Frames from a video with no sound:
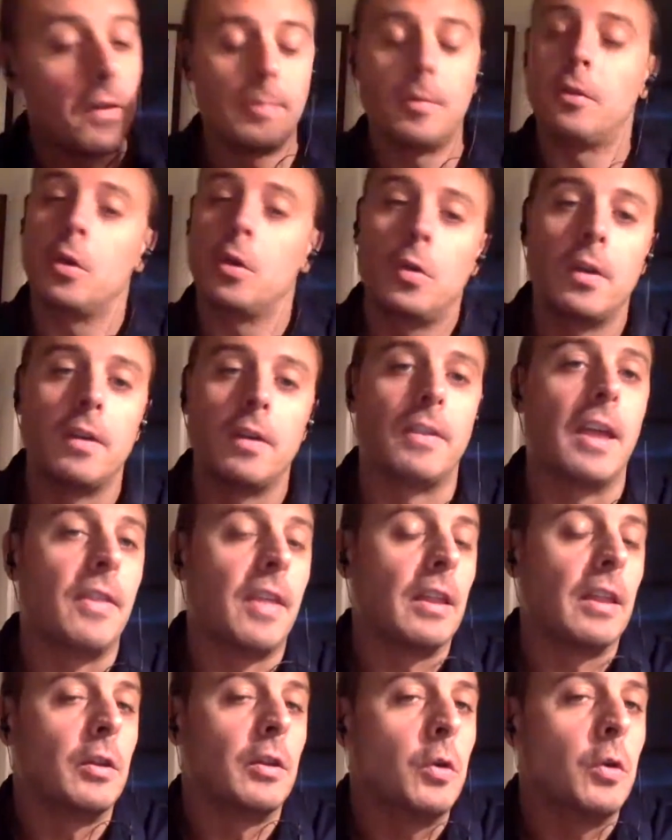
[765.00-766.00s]
seem to do this.
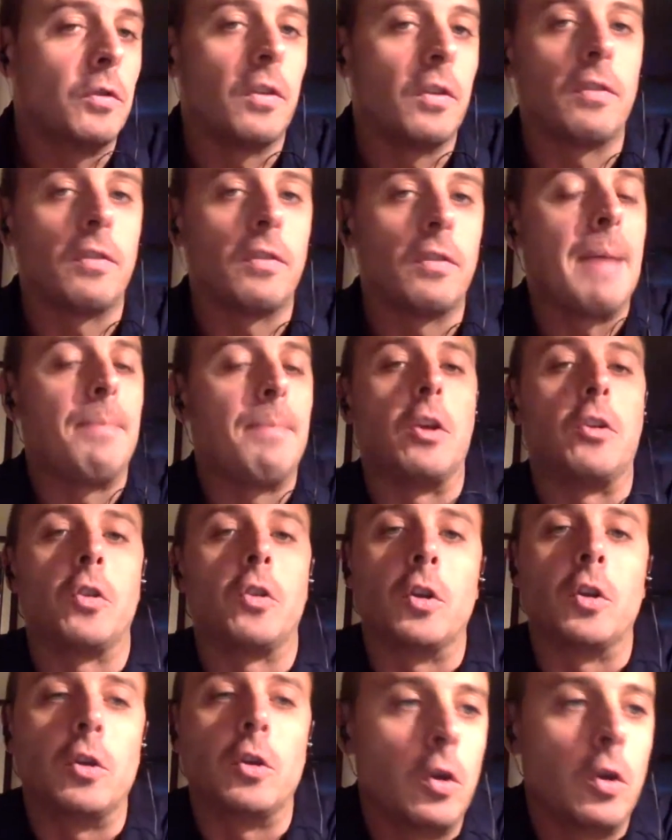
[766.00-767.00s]
They lose this game they
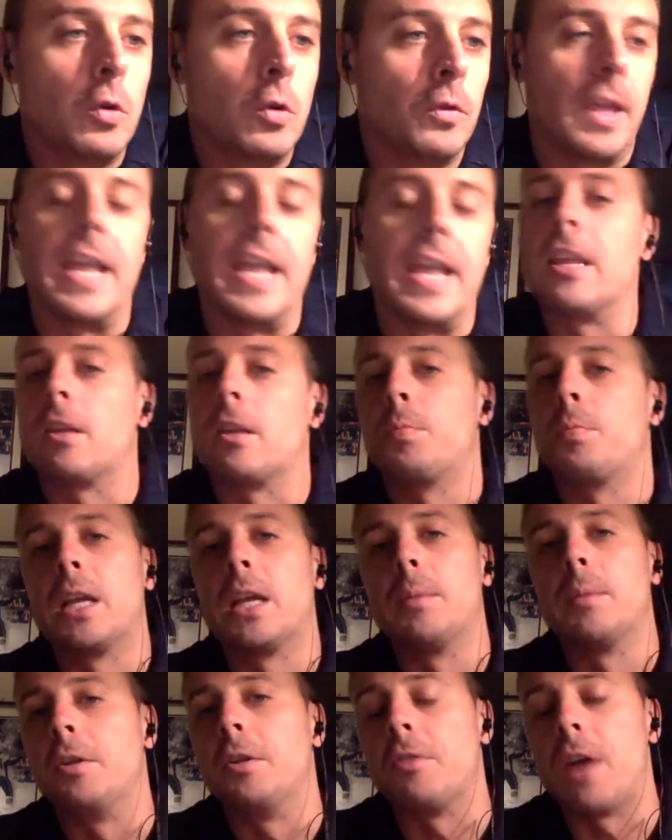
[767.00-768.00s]
shouldn't lose. They
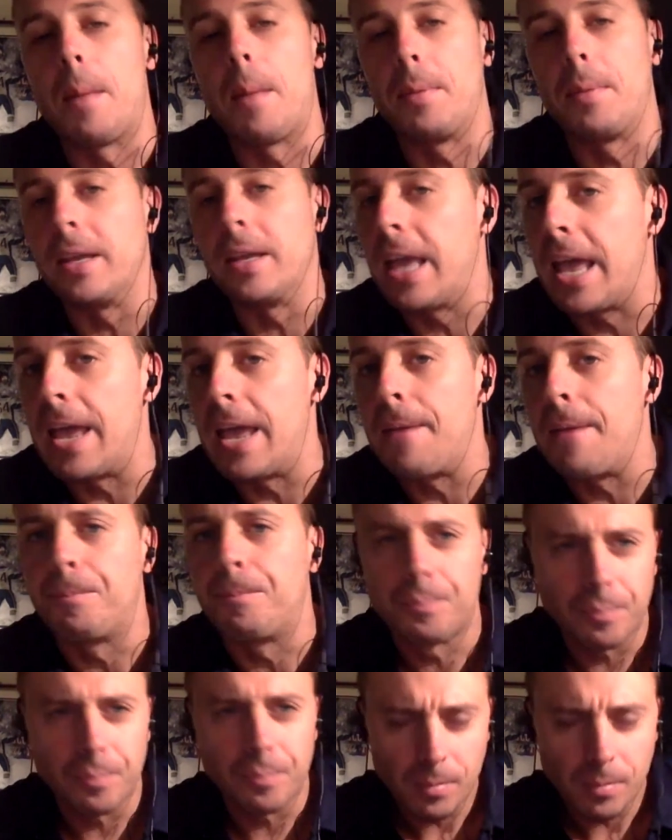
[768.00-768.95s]
inexplicably drop a game.